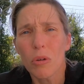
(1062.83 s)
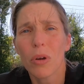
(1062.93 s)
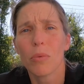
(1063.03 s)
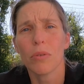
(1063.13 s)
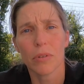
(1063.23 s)

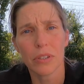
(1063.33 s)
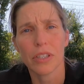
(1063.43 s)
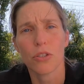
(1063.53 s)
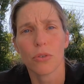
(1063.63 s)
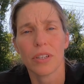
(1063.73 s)
But we
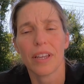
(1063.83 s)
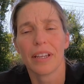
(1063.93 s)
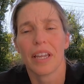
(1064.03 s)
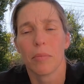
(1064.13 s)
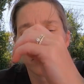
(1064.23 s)
really enjoyed
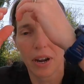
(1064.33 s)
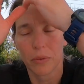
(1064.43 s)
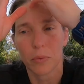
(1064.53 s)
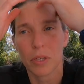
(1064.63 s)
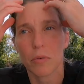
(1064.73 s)
that
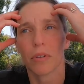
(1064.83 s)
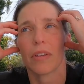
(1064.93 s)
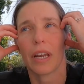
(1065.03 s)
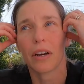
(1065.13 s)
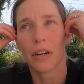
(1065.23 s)
campground. We were
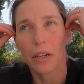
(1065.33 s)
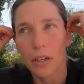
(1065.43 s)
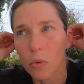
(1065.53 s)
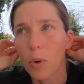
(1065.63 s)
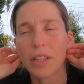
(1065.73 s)

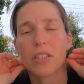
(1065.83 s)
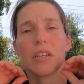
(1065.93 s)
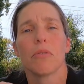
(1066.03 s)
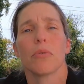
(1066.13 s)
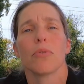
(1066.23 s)
there
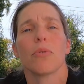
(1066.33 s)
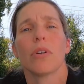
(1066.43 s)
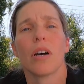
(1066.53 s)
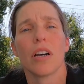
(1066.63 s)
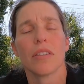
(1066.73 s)
Wednesday through
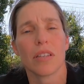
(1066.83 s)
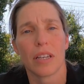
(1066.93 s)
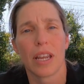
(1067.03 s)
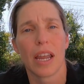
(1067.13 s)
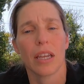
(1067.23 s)

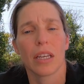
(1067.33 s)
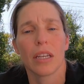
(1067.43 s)
Sunday.